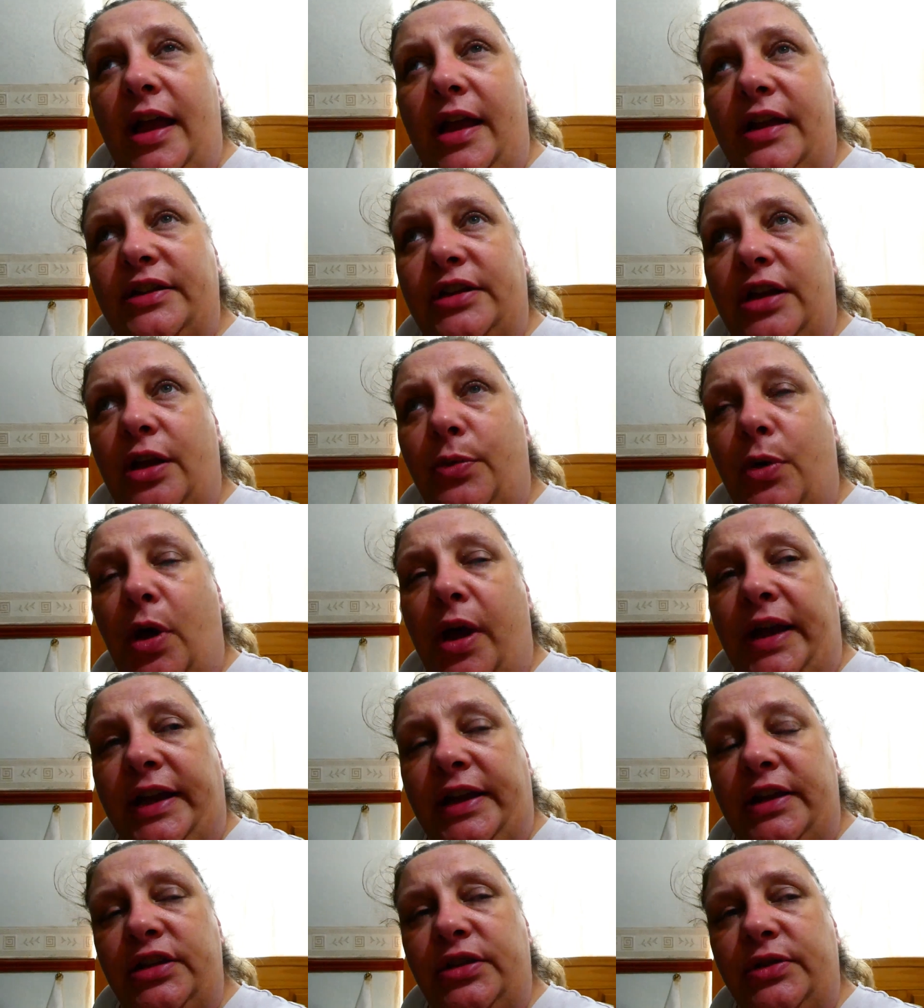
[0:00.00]
So what I
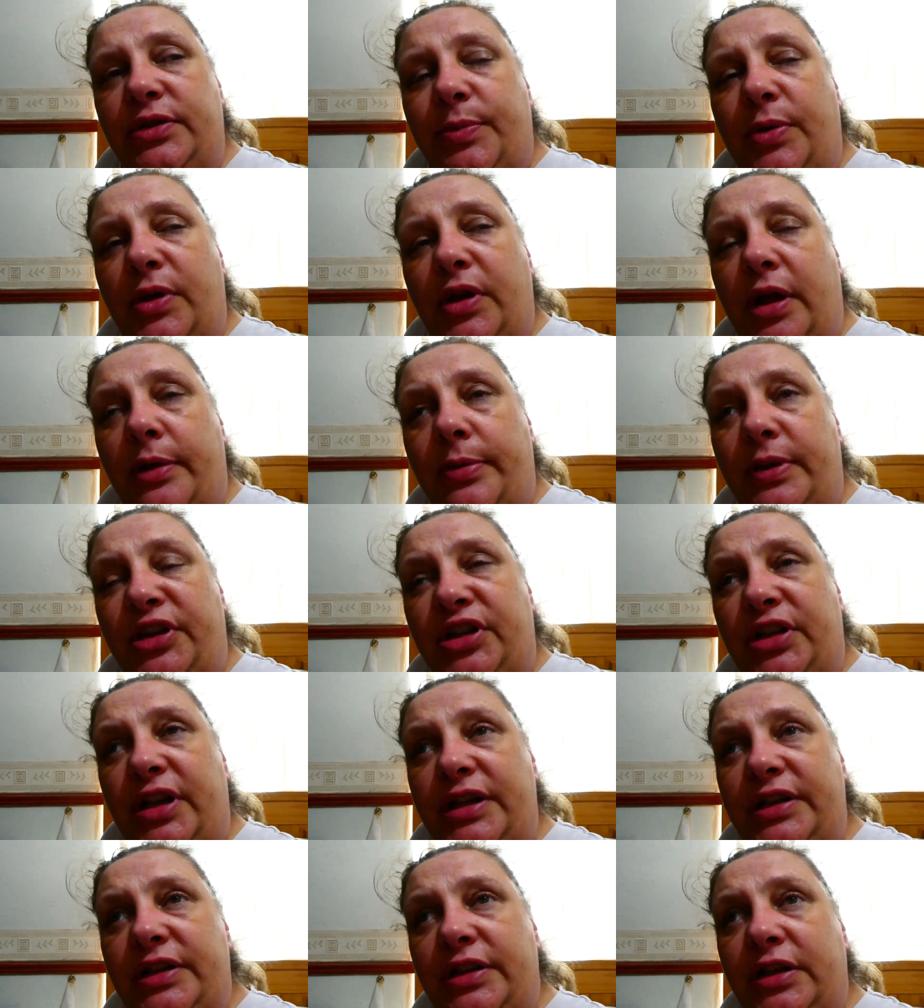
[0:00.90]
can do is I put a couple of
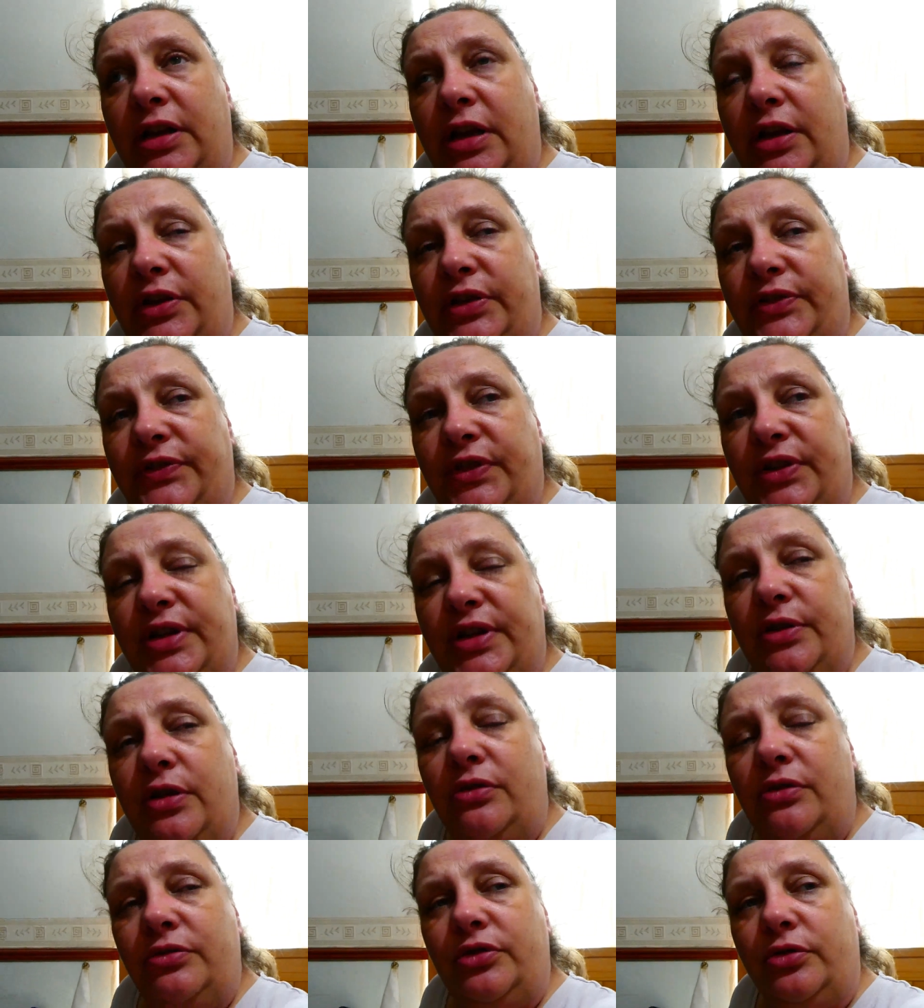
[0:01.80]
changes of clothes for her in the
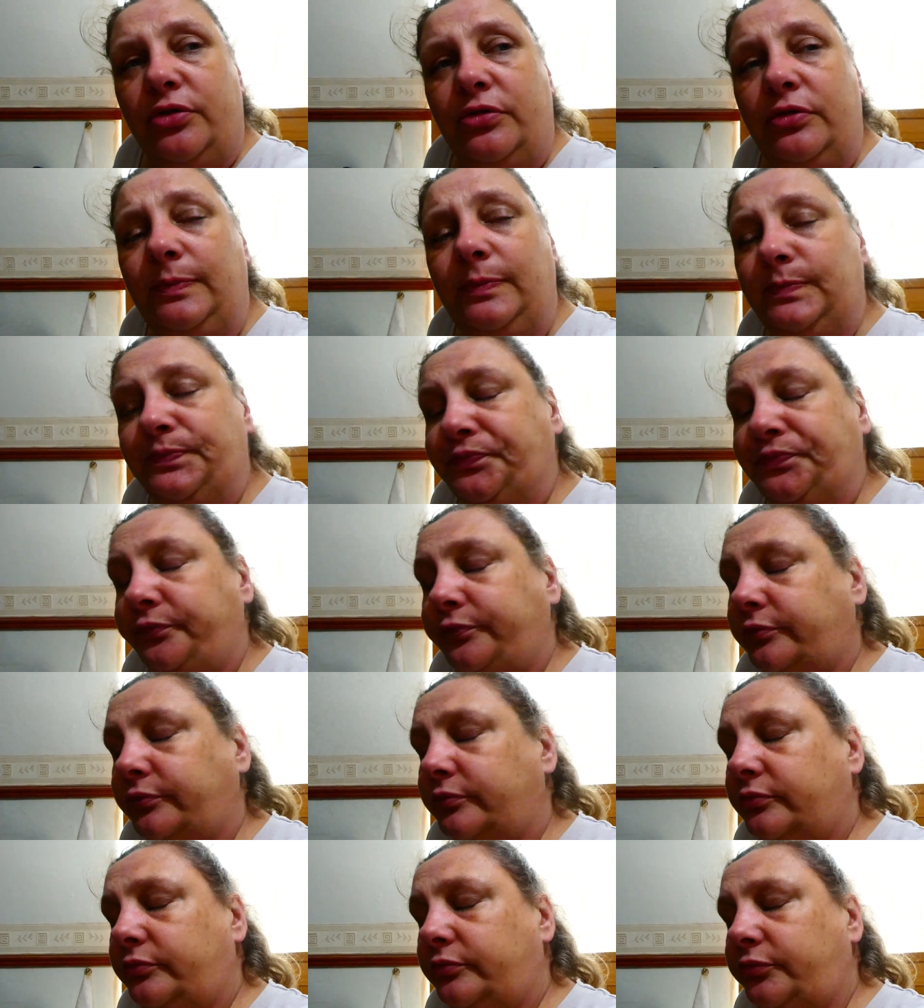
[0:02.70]
Holdall
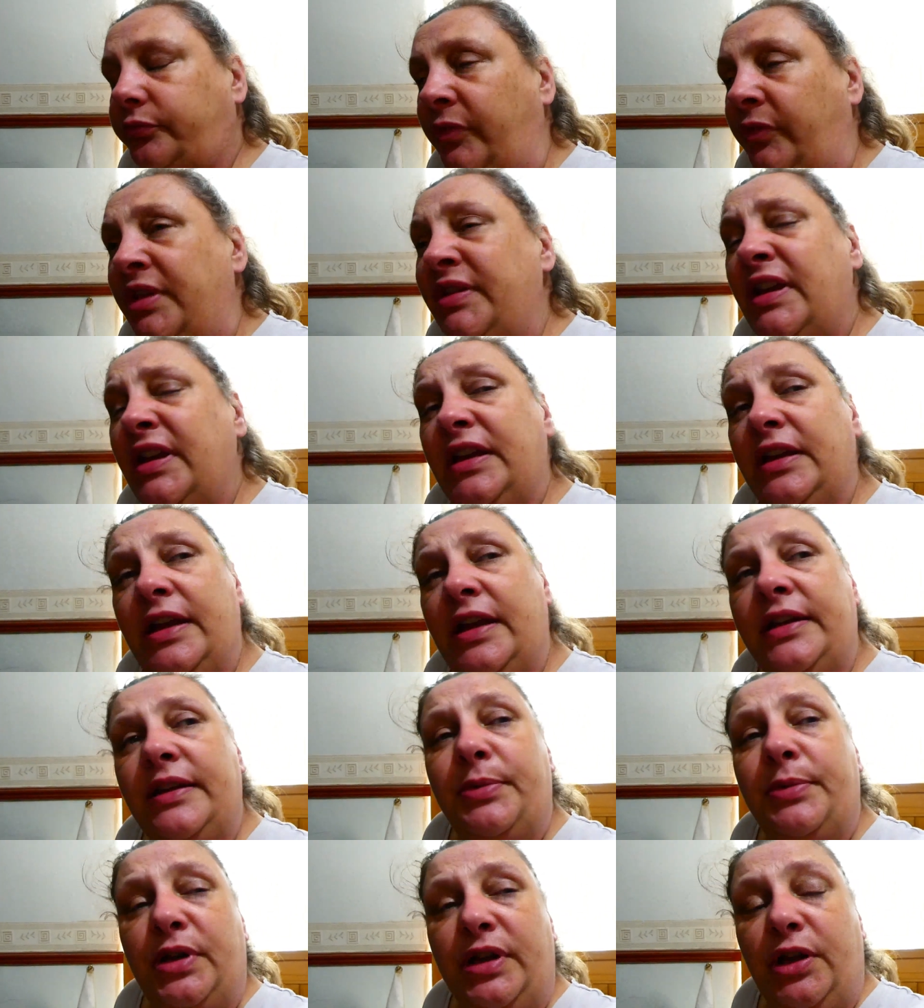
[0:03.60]
and then
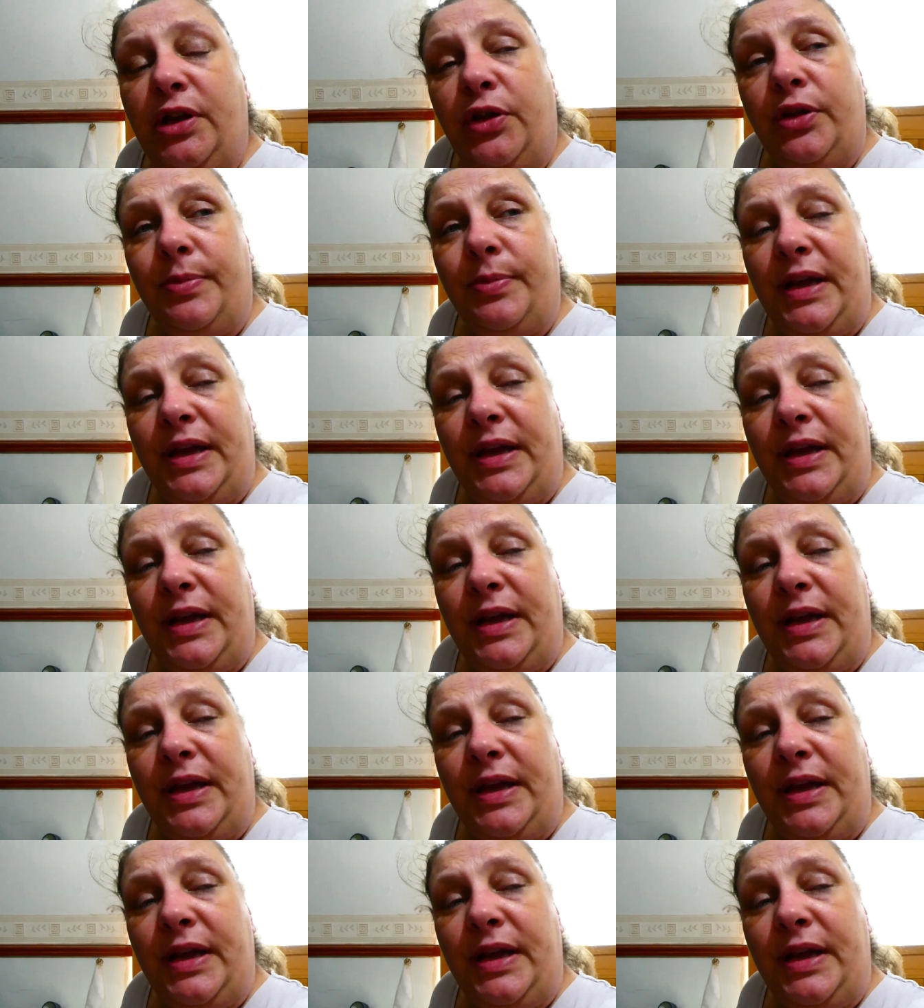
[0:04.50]
and put it on the